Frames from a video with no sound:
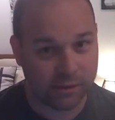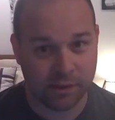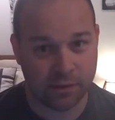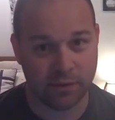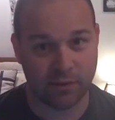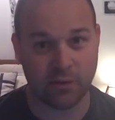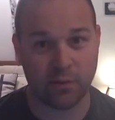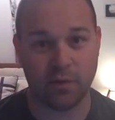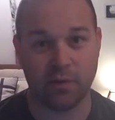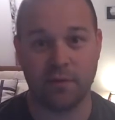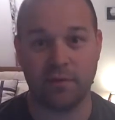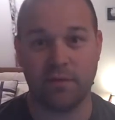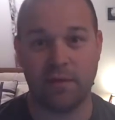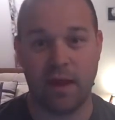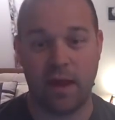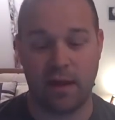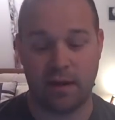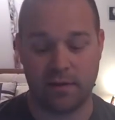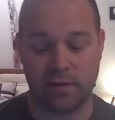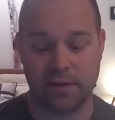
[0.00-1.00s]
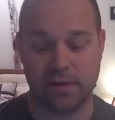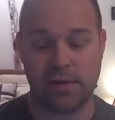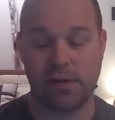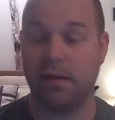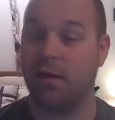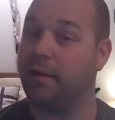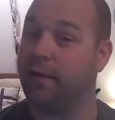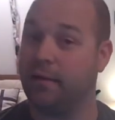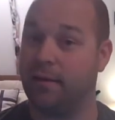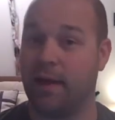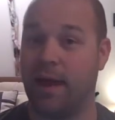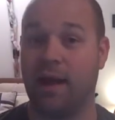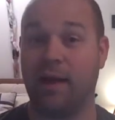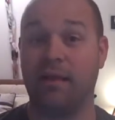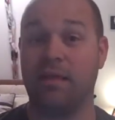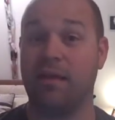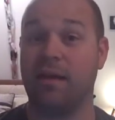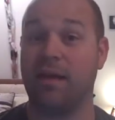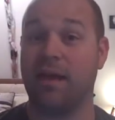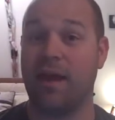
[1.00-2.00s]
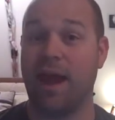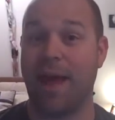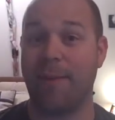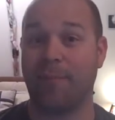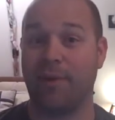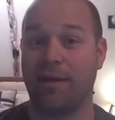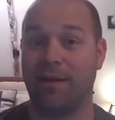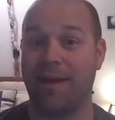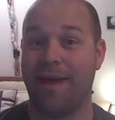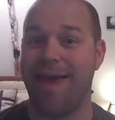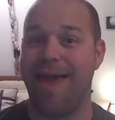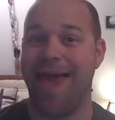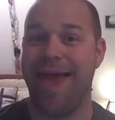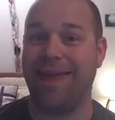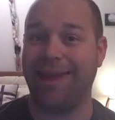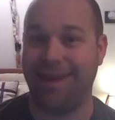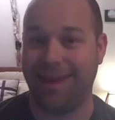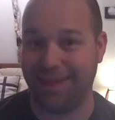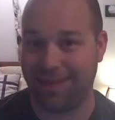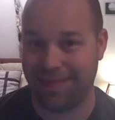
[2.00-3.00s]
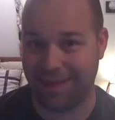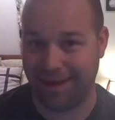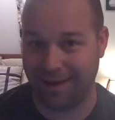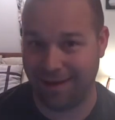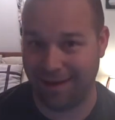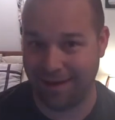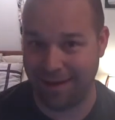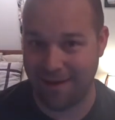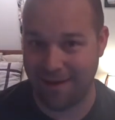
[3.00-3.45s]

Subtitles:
sort of, and anything can happen. Anything.